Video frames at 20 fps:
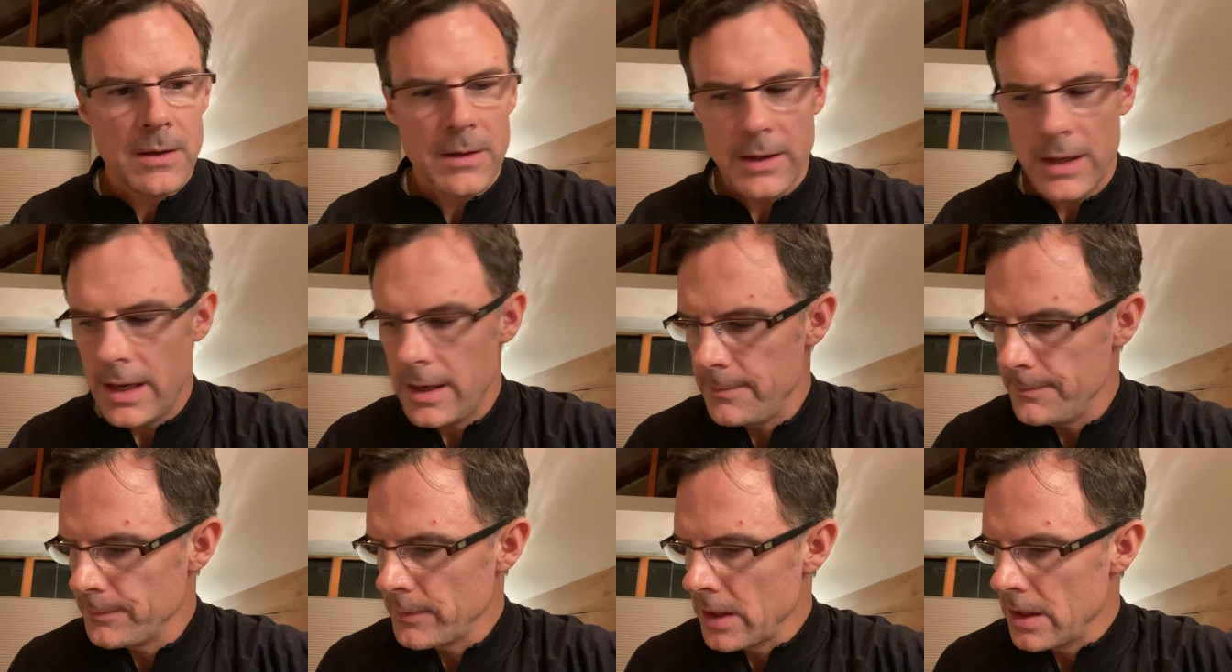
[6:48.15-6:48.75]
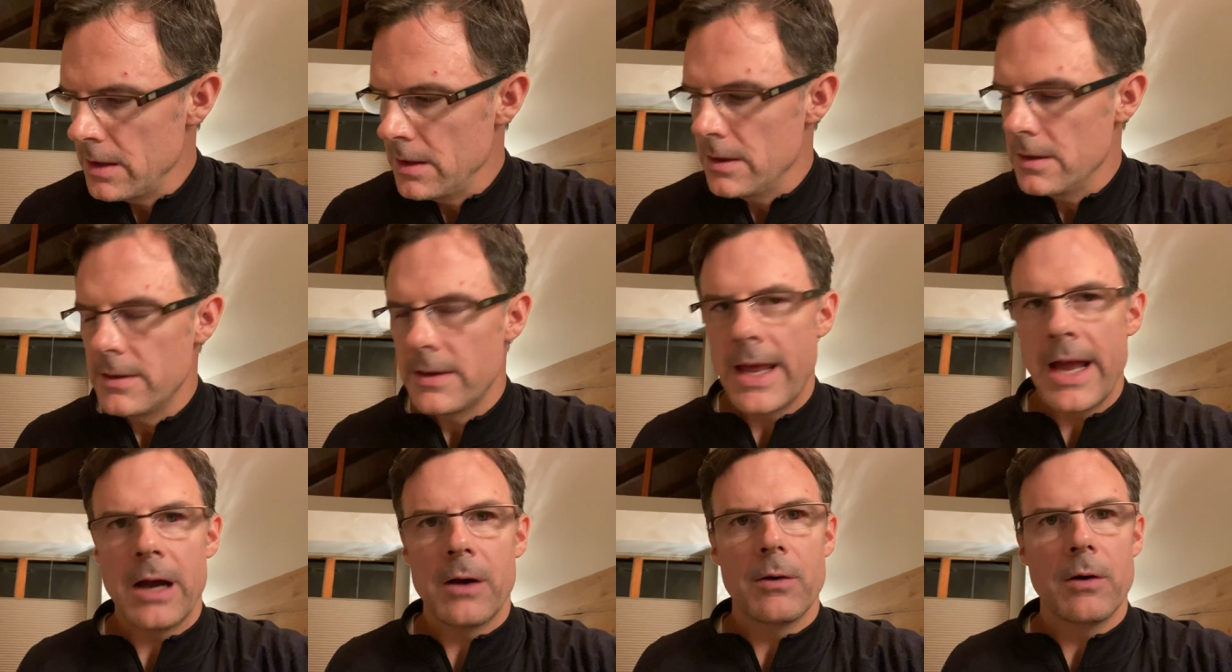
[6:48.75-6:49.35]
Okay,
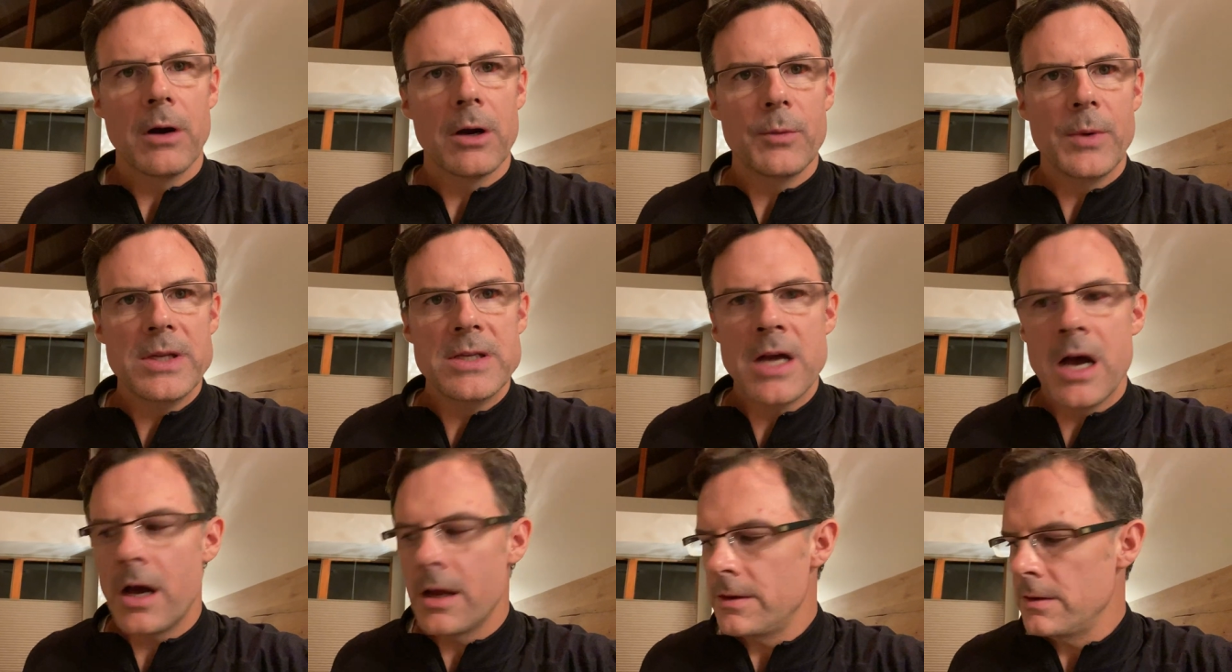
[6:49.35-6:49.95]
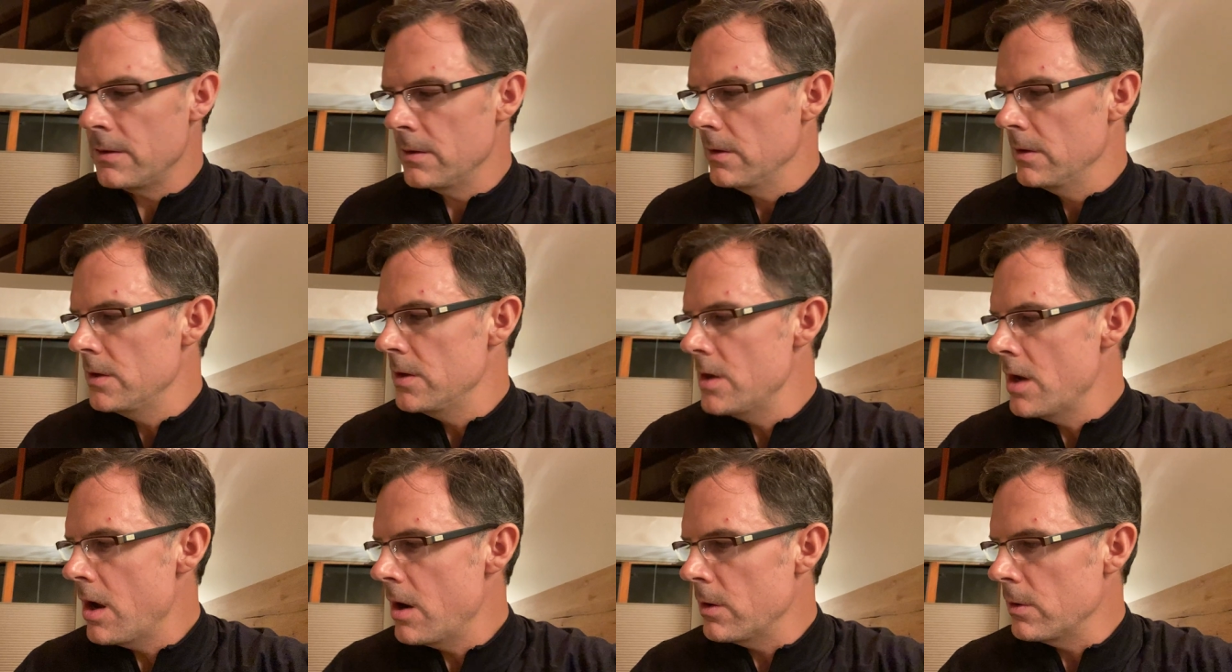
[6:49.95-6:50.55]
now are we done?
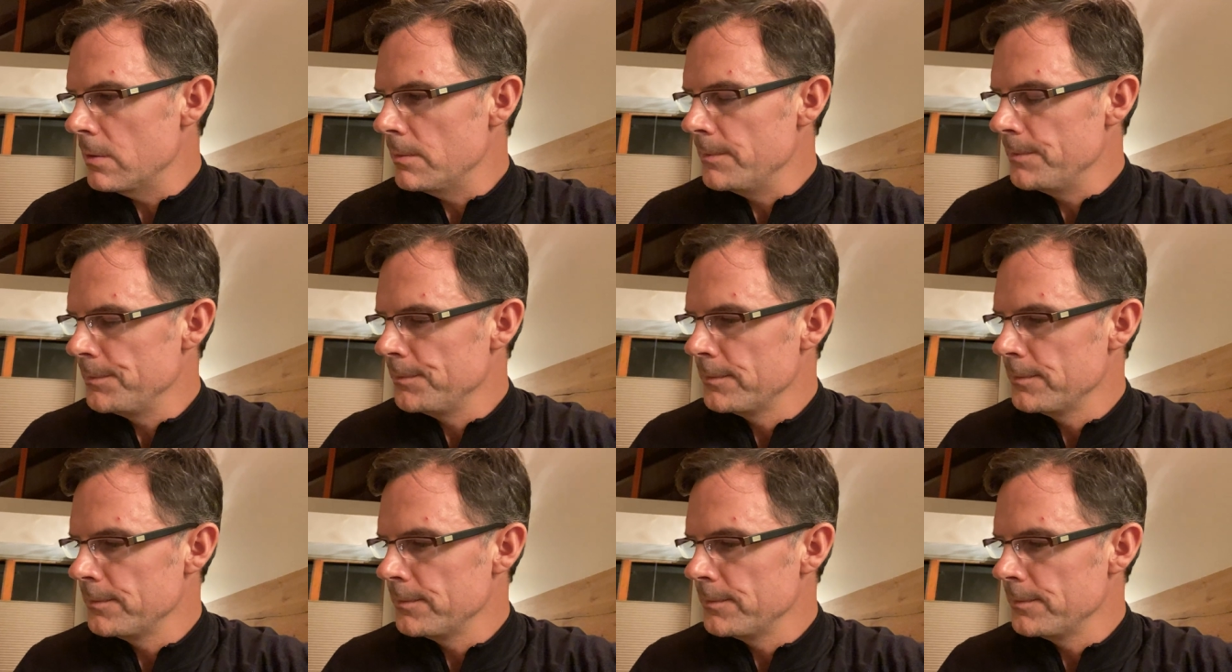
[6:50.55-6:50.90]
No,